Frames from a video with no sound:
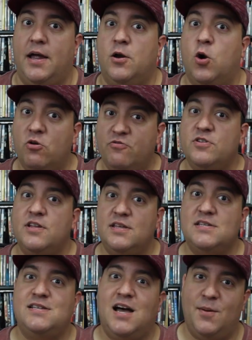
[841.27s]
And hopefully
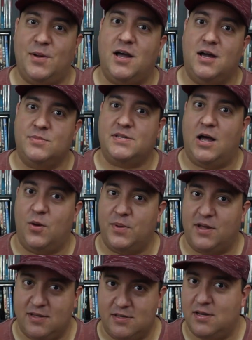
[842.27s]
this time it comes out,
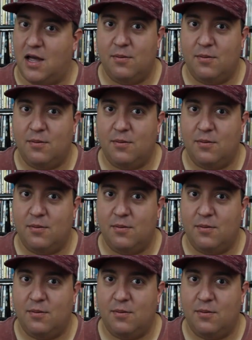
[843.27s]
because